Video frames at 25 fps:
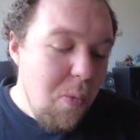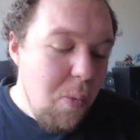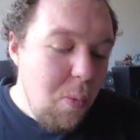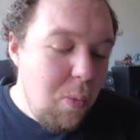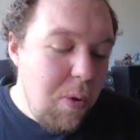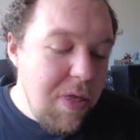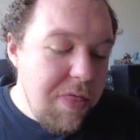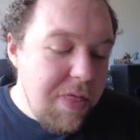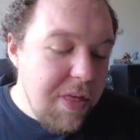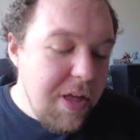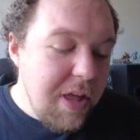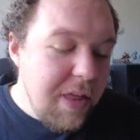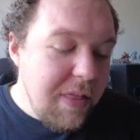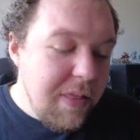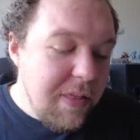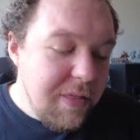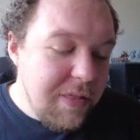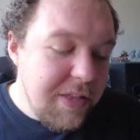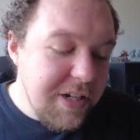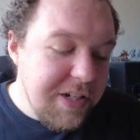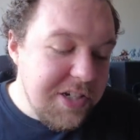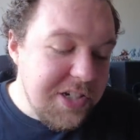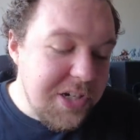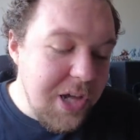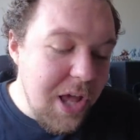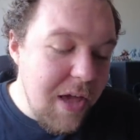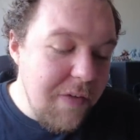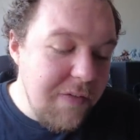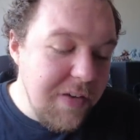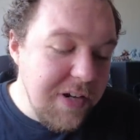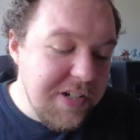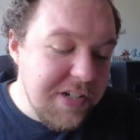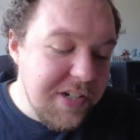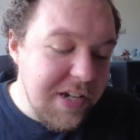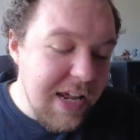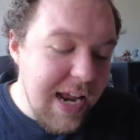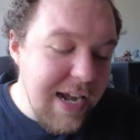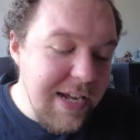With the
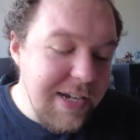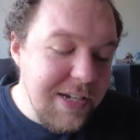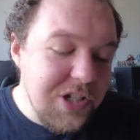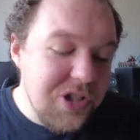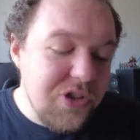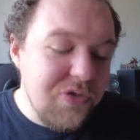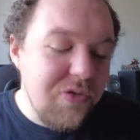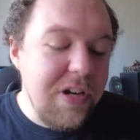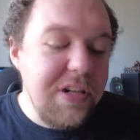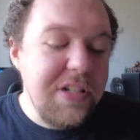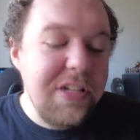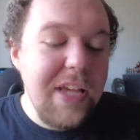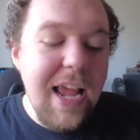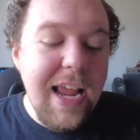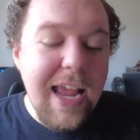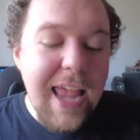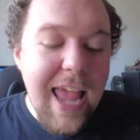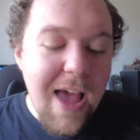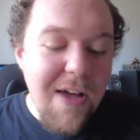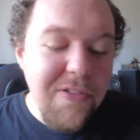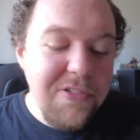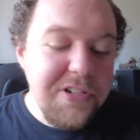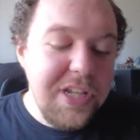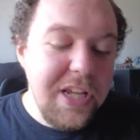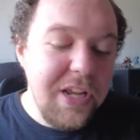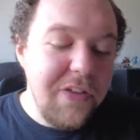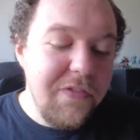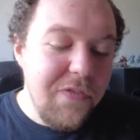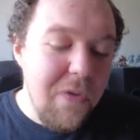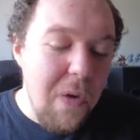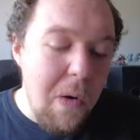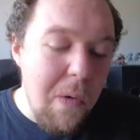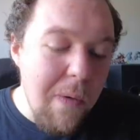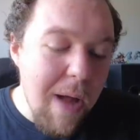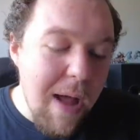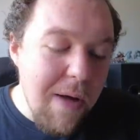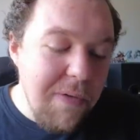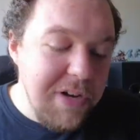service industries accounting for
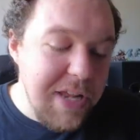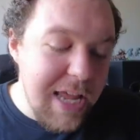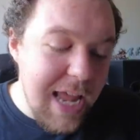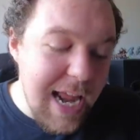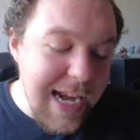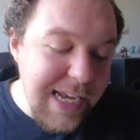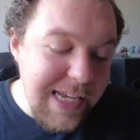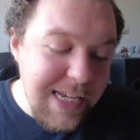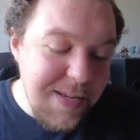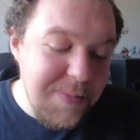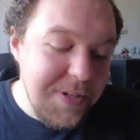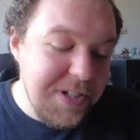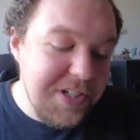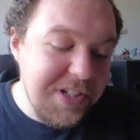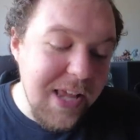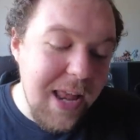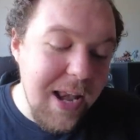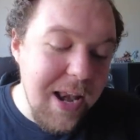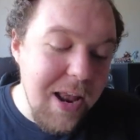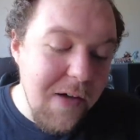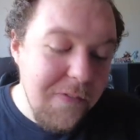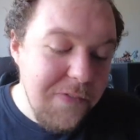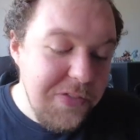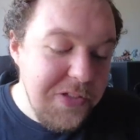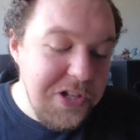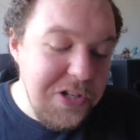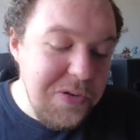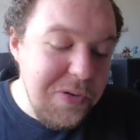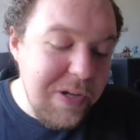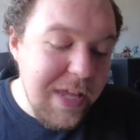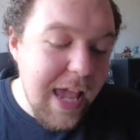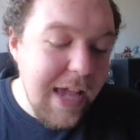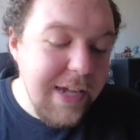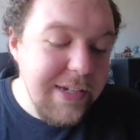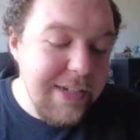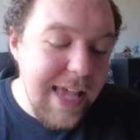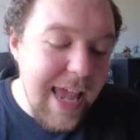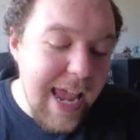around 80% of the
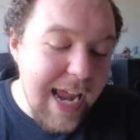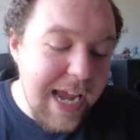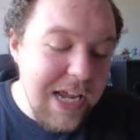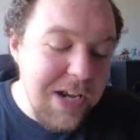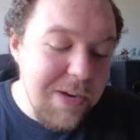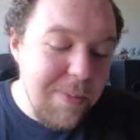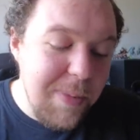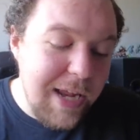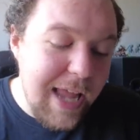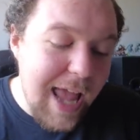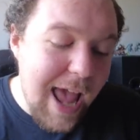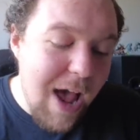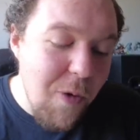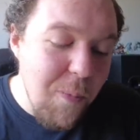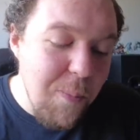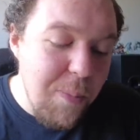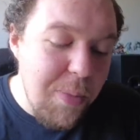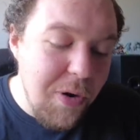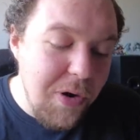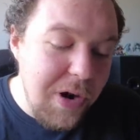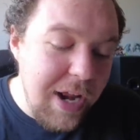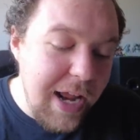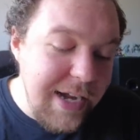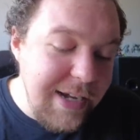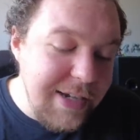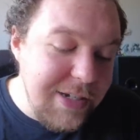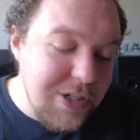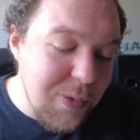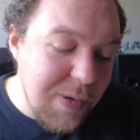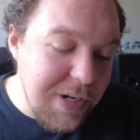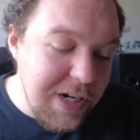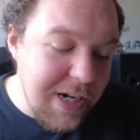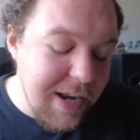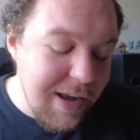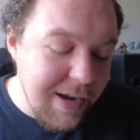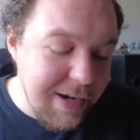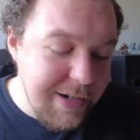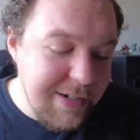UK's economic output in
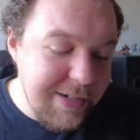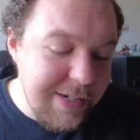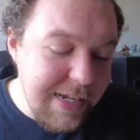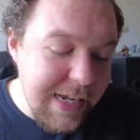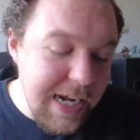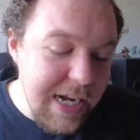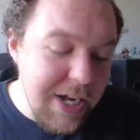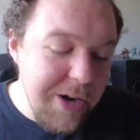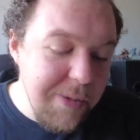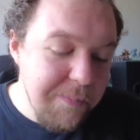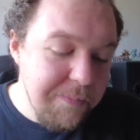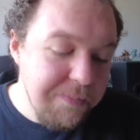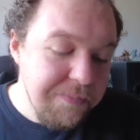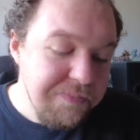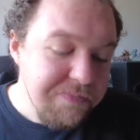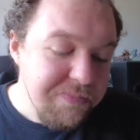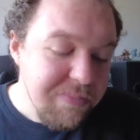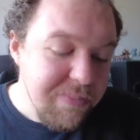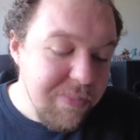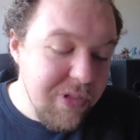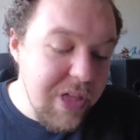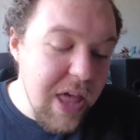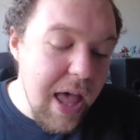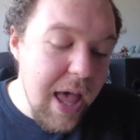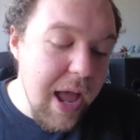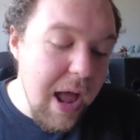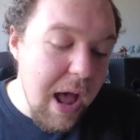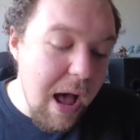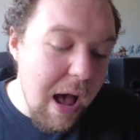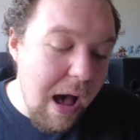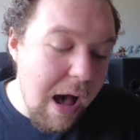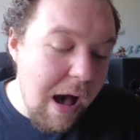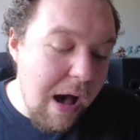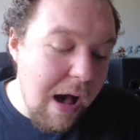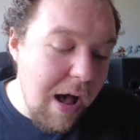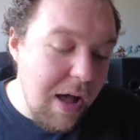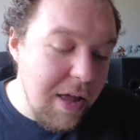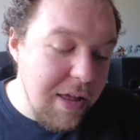2019, they
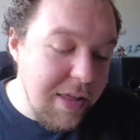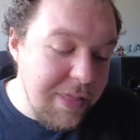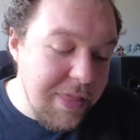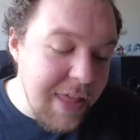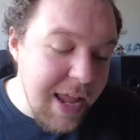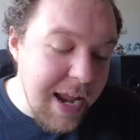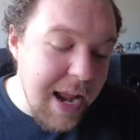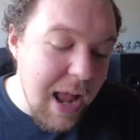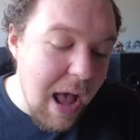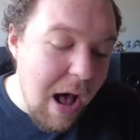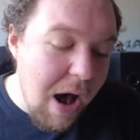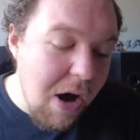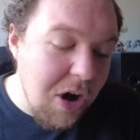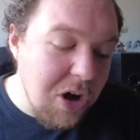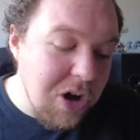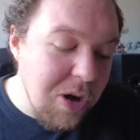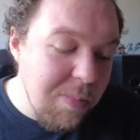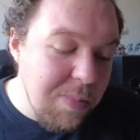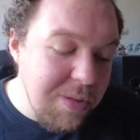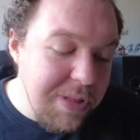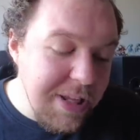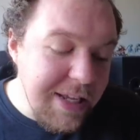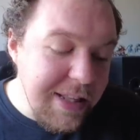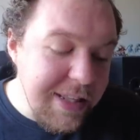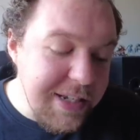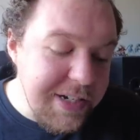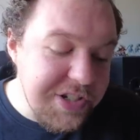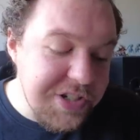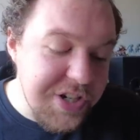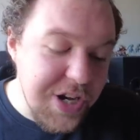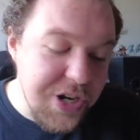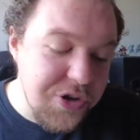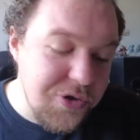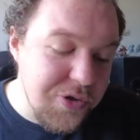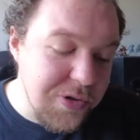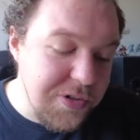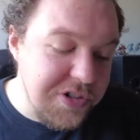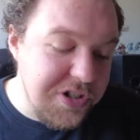are completely
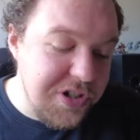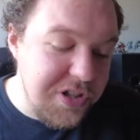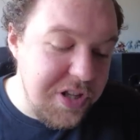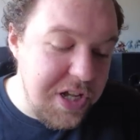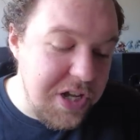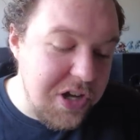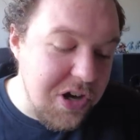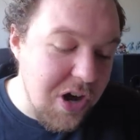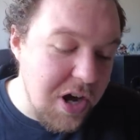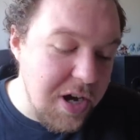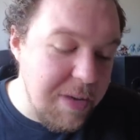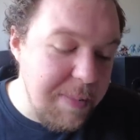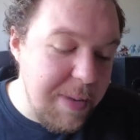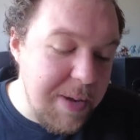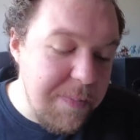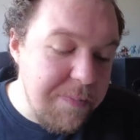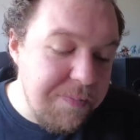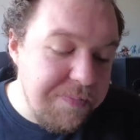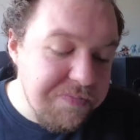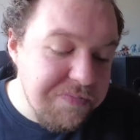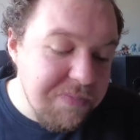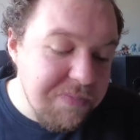central to the economy.